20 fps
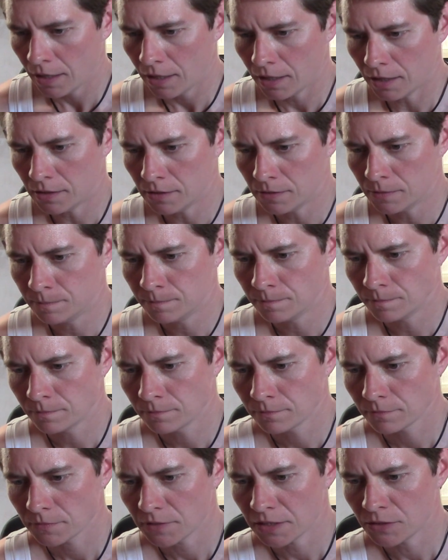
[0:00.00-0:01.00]
And
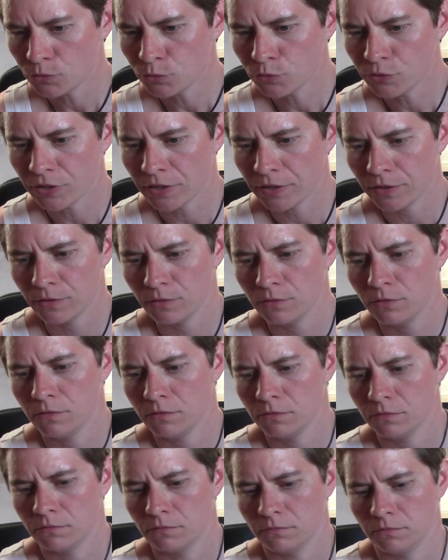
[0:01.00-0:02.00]
also,
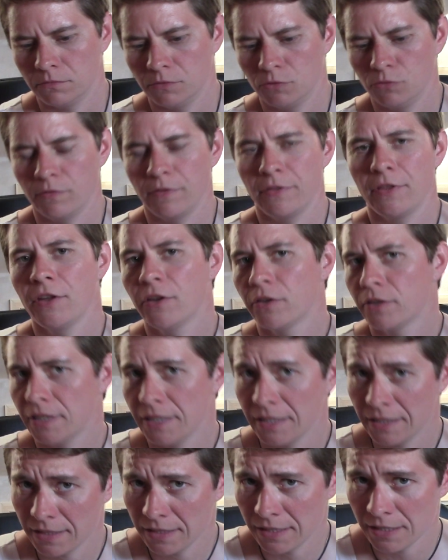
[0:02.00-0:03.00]
sort of
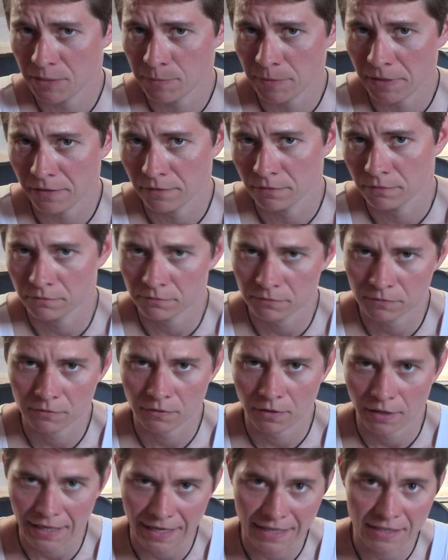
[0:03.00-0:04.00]
thirdly, that leads me
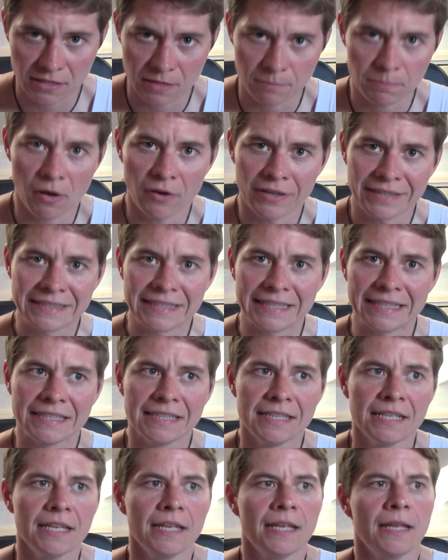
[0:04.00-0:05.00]
into
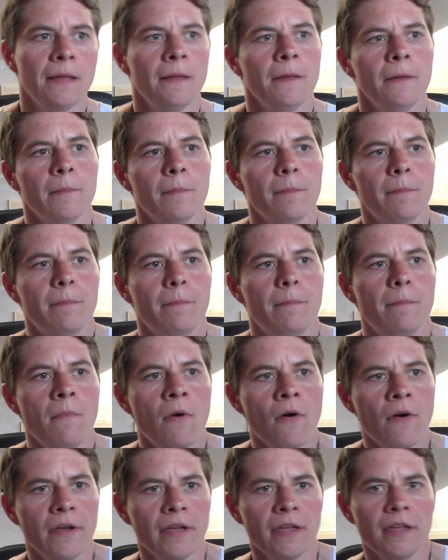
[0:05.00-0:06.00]
binding.
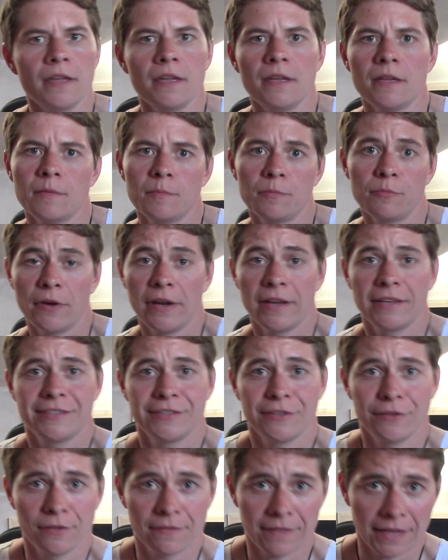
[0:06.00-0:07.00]
My breasts
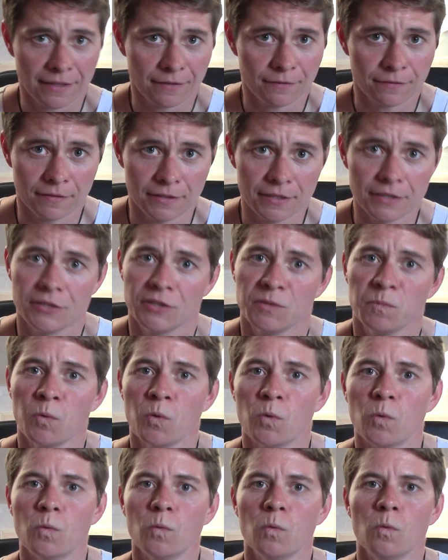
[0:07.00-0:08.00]
are thankfully
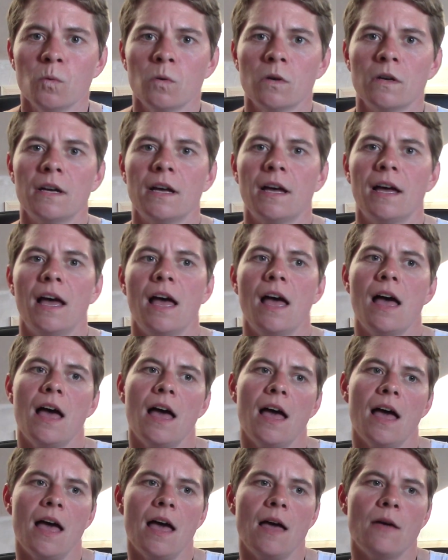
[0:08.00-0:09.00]
small.
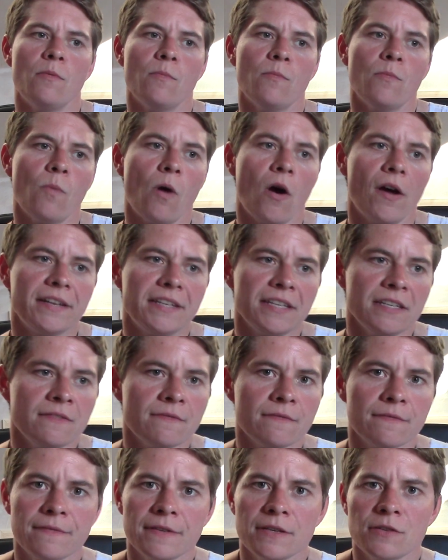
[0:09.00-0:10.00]
I
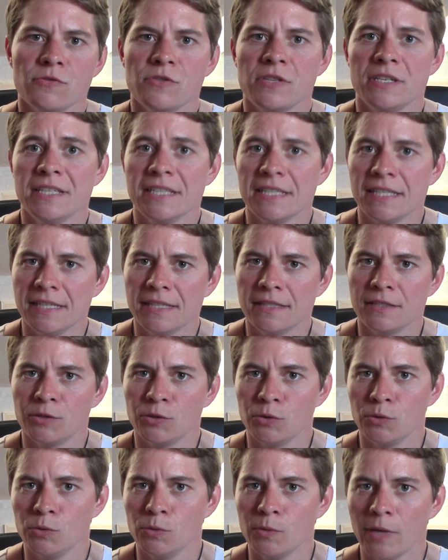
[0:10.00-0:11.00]
didn't feel the need
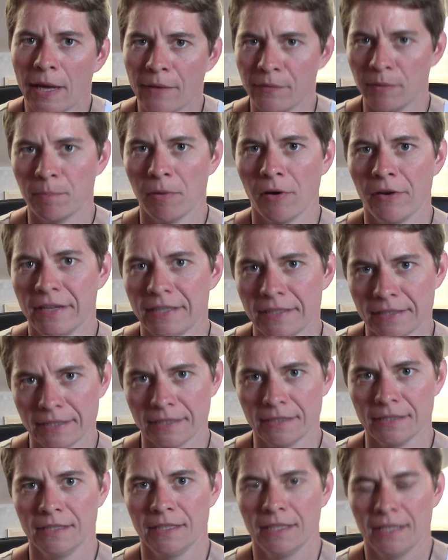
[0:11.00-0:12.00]
to have a
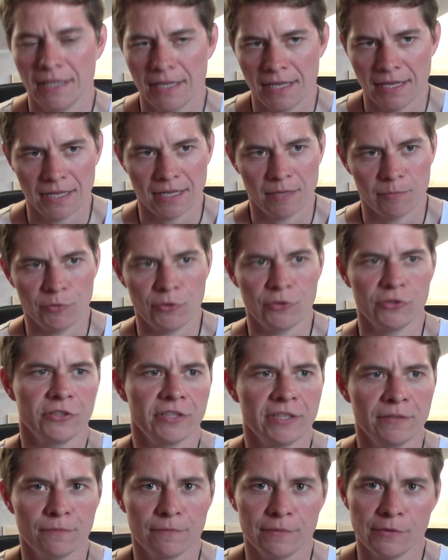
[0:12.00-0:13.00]
binder. And because I
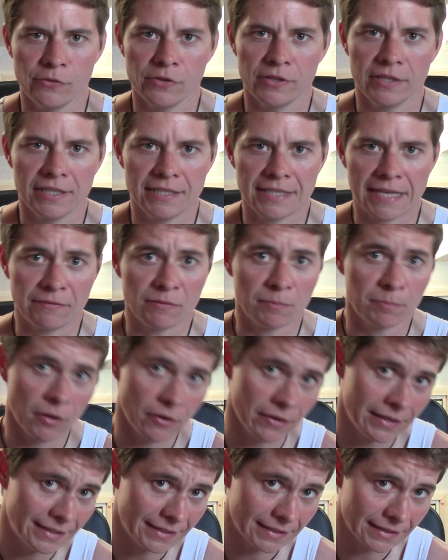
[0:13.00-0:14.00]
didn't feel the need to have a
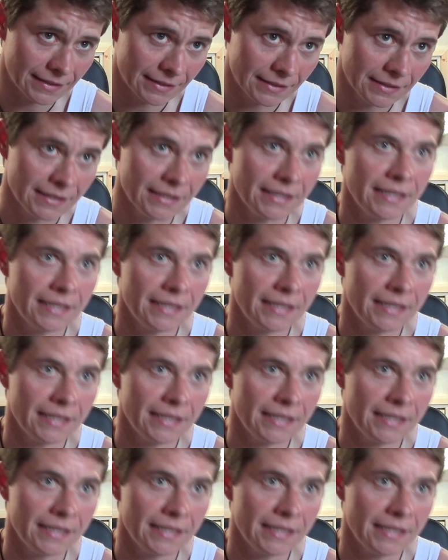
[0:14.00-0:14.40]
binder,